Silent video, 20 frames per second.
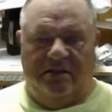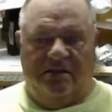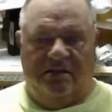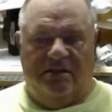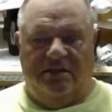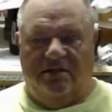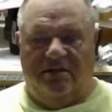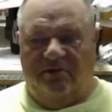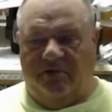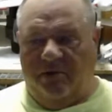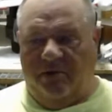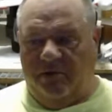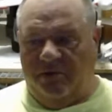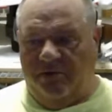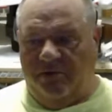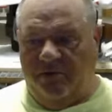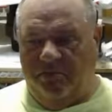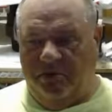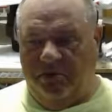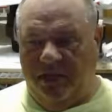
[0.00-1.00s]
you know, if I want
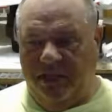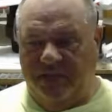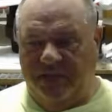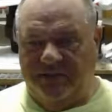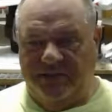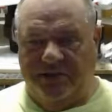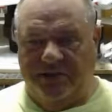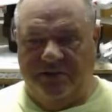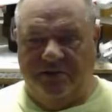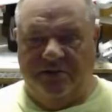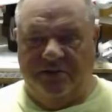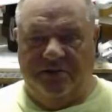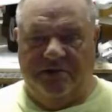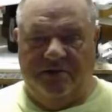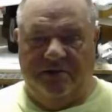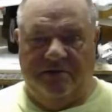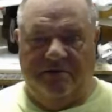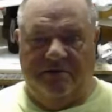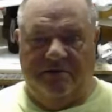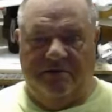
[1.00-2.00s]
to put planes under
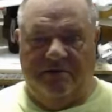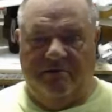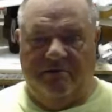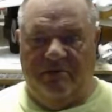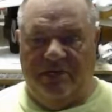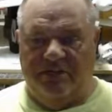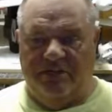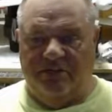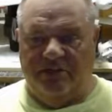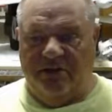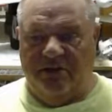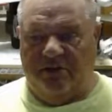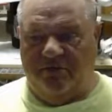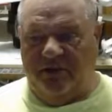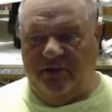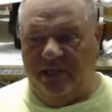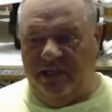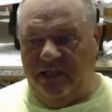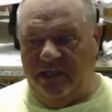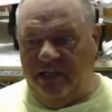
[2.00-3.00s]
the bed shelf, I
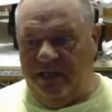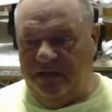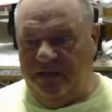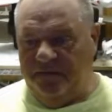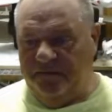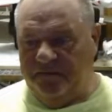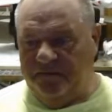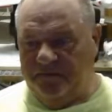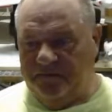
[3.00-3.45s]
can.